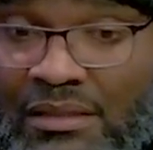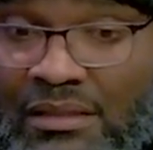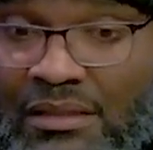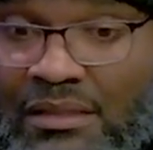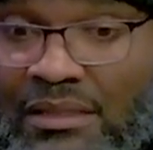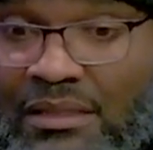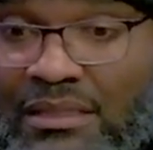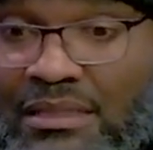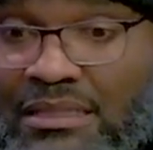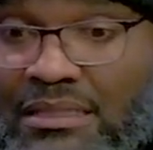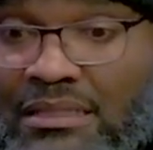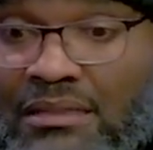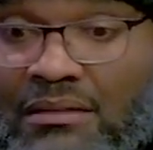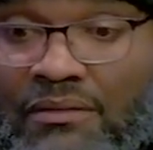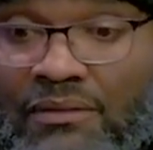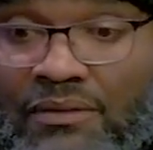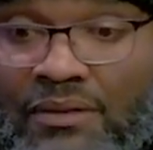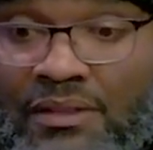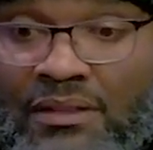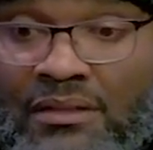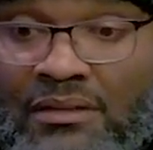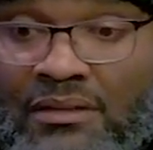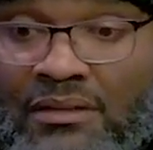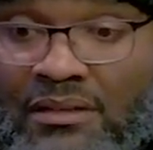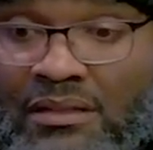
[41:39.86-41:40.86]

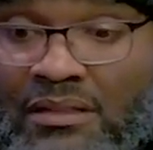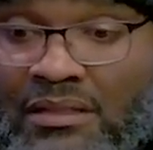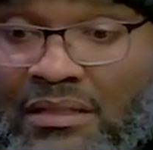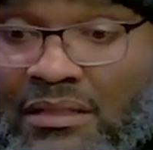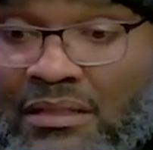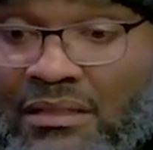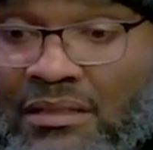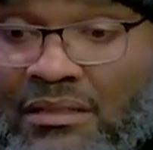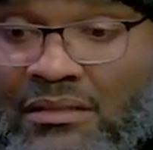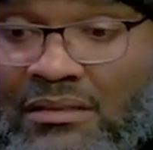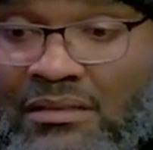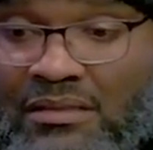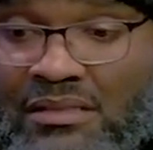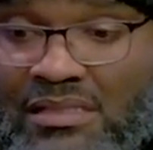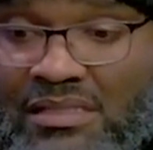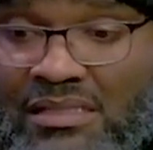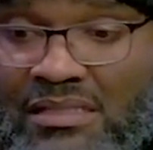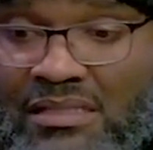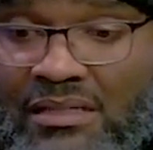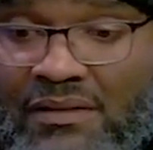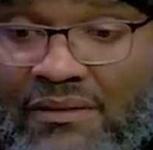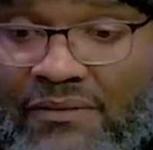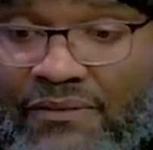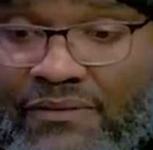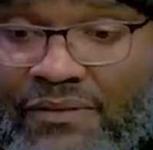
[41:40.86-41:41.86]
even in
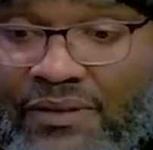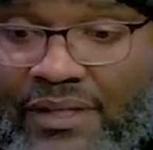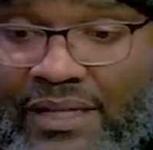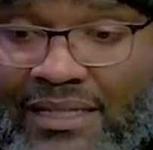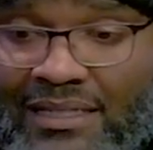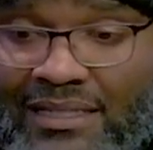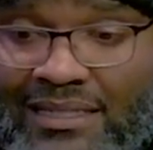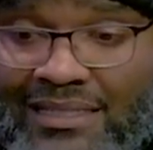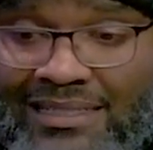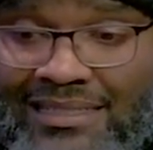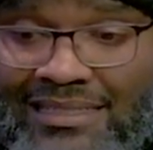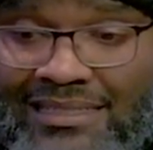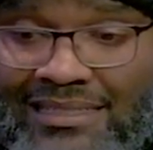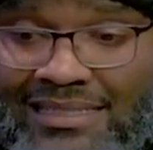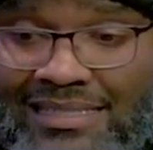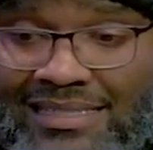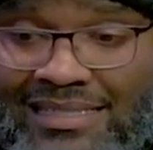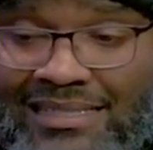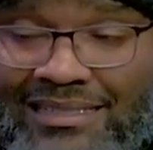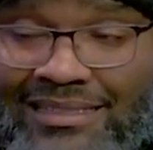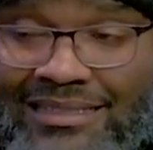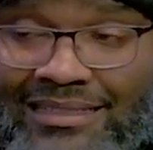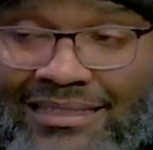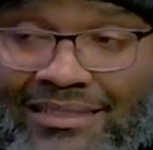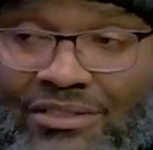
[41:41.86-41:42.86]
stuff that is
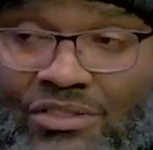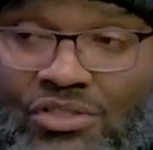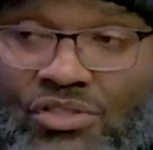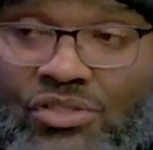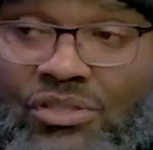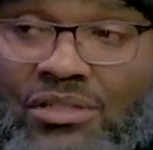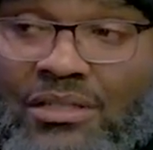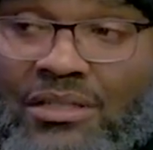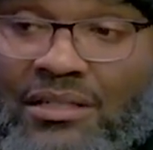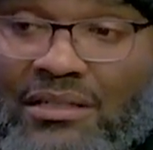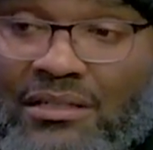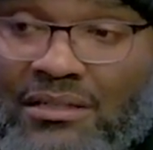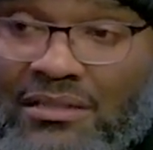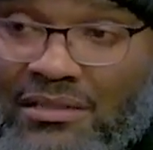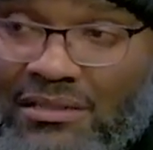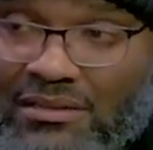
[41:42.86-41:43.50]
legit.